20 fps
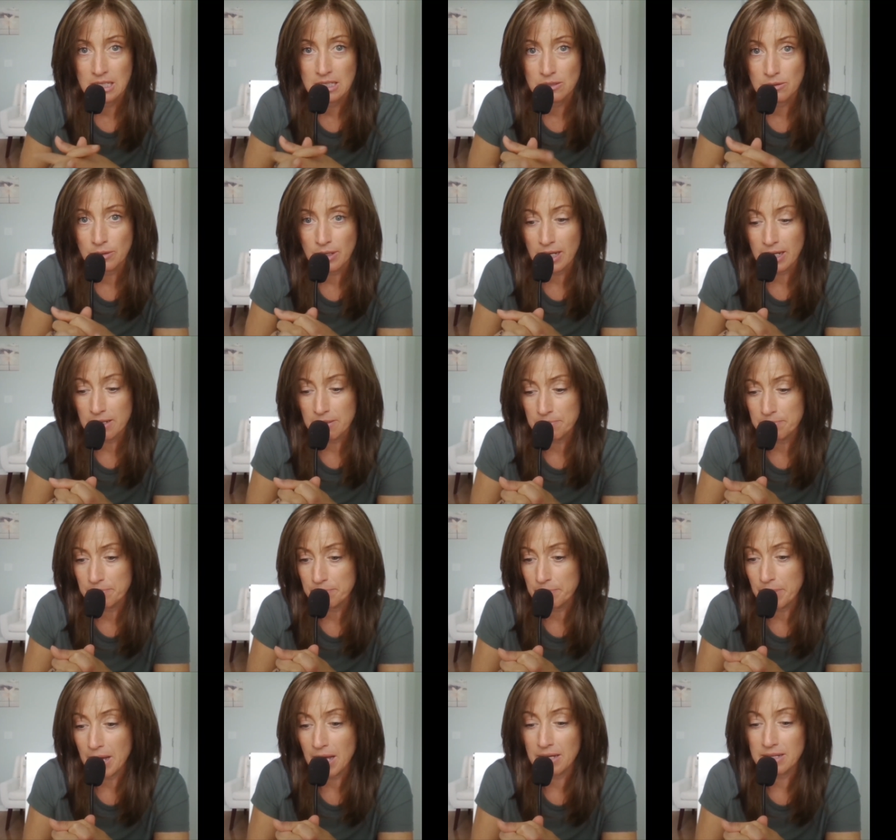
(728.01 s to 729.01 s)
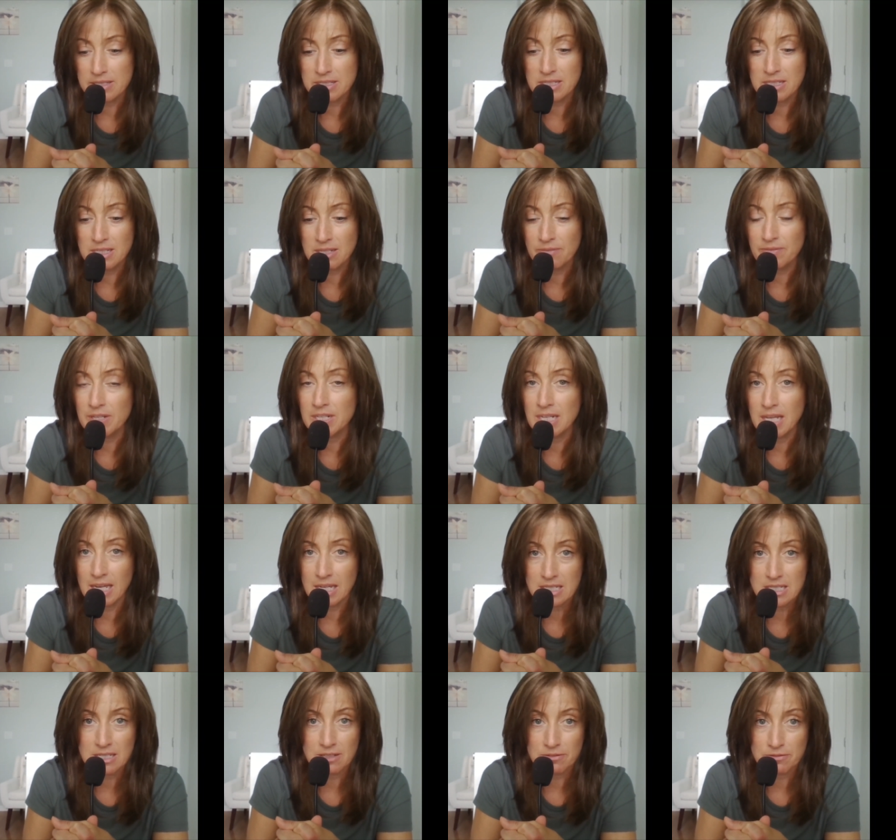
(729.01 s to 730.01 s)
Okay, positive and
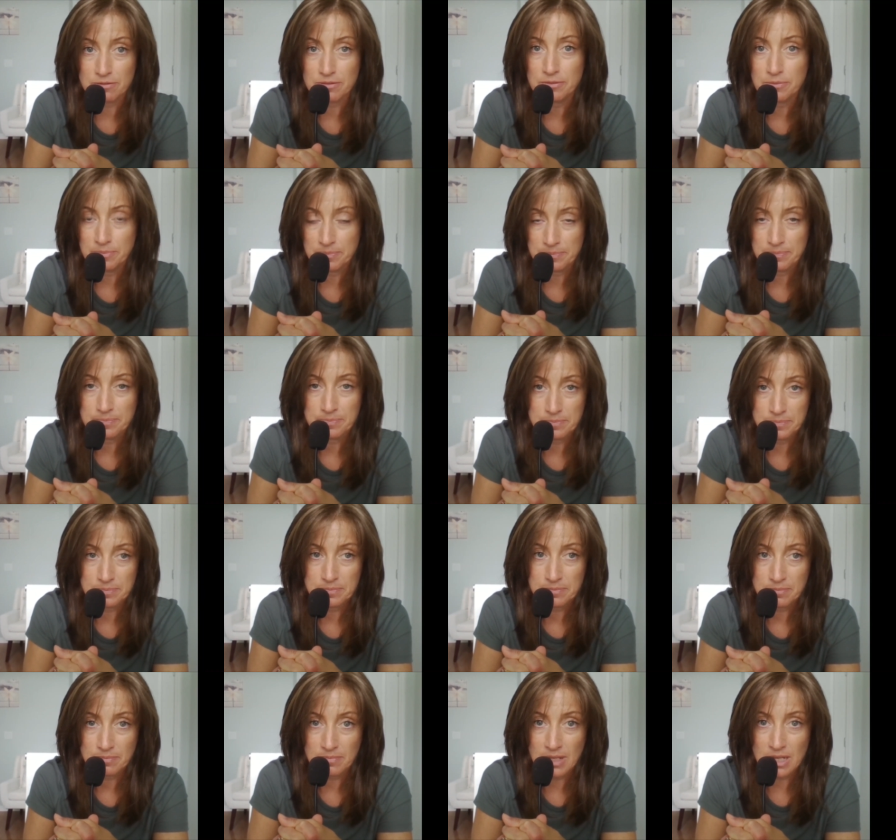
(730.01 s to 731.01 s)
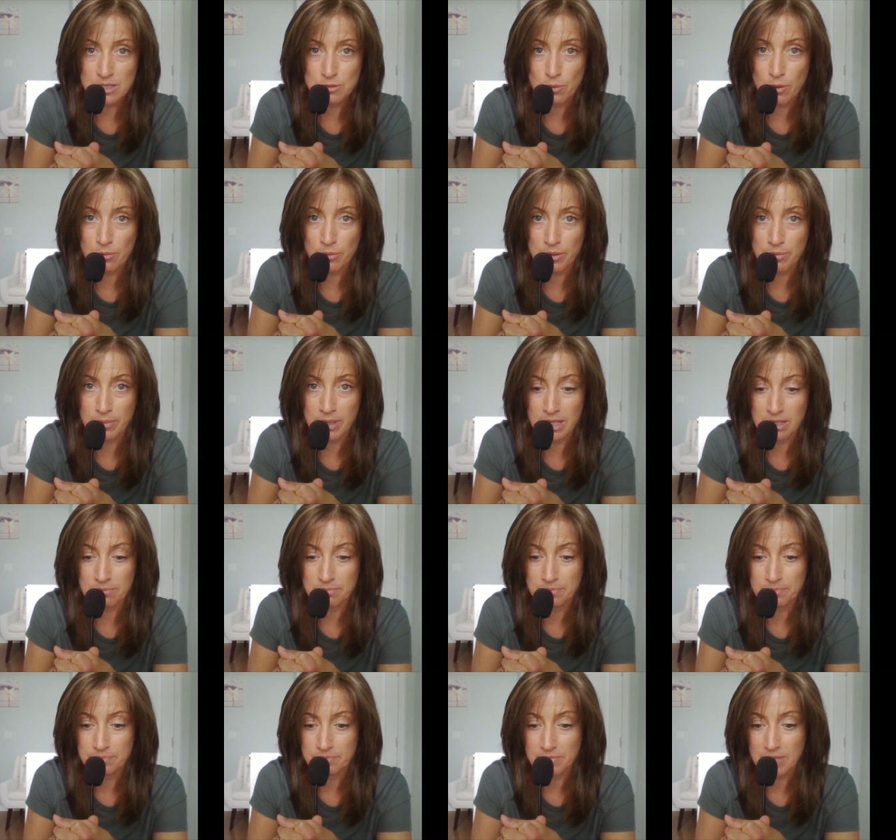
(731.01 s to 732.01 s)
negative is what we mean.
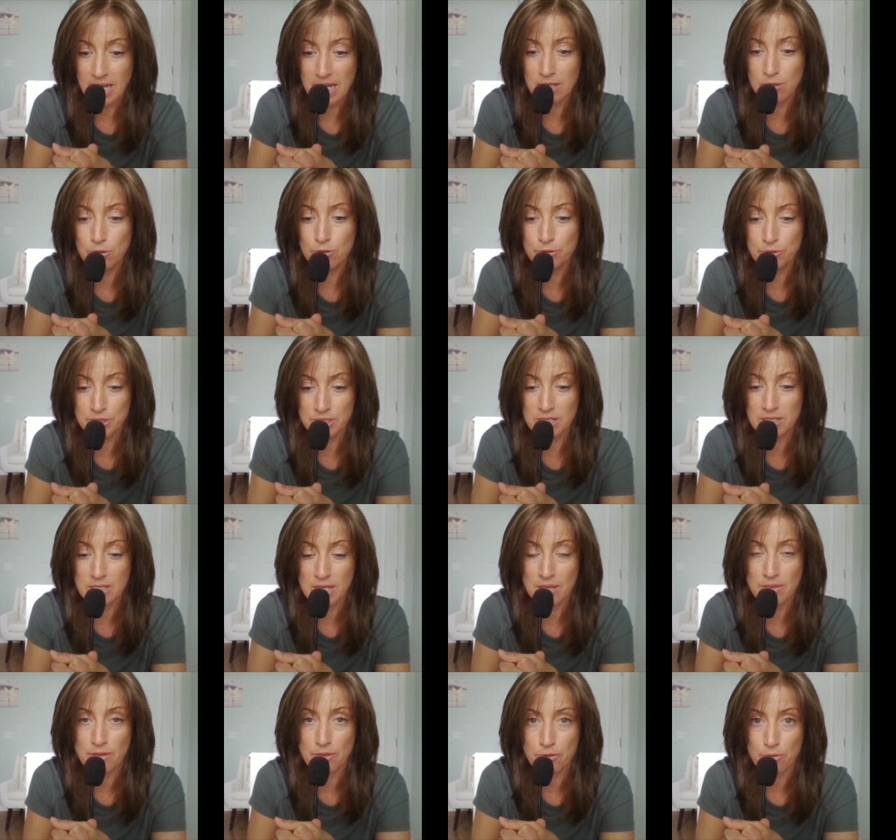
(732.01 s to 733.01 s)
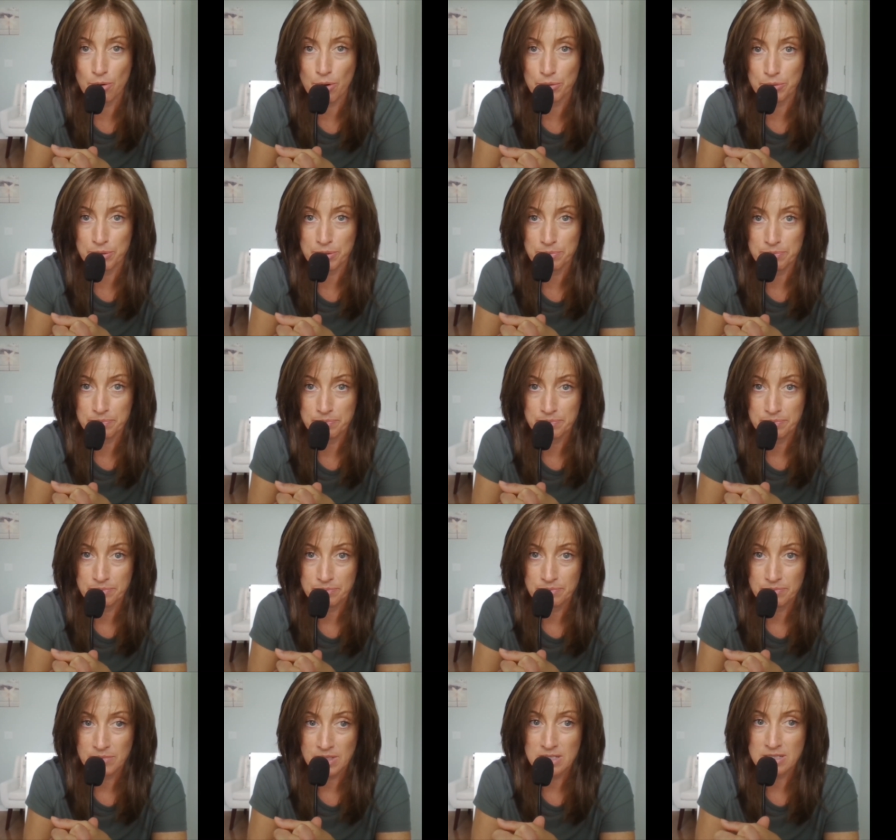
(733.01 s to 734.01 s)
And who sits on the throne,
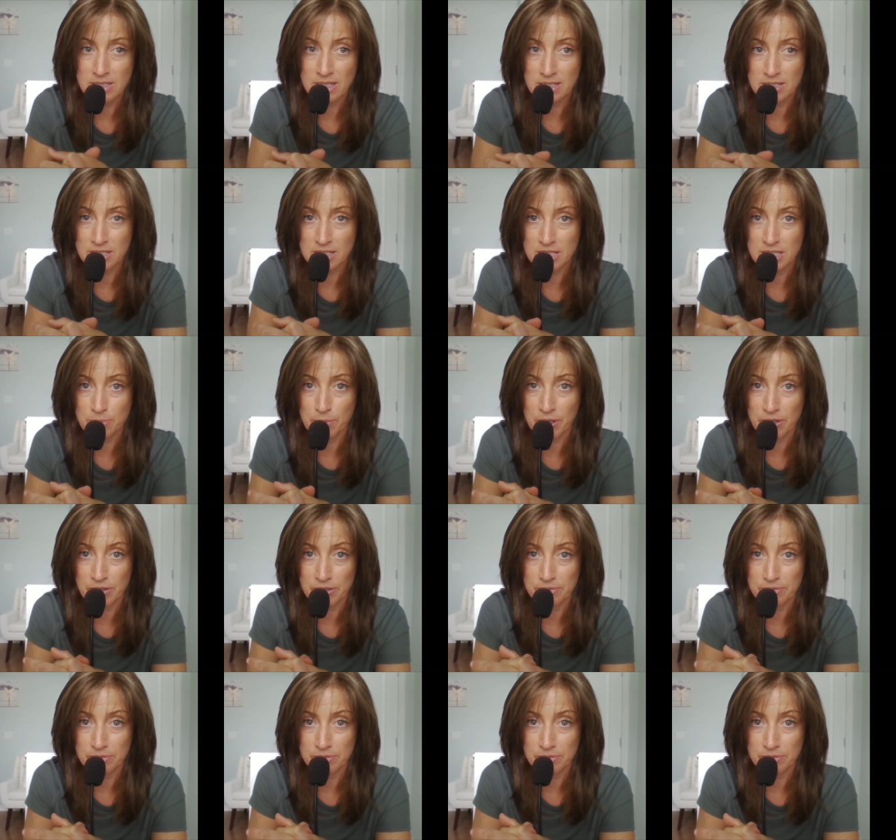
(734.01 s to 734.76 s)
says the Spirit.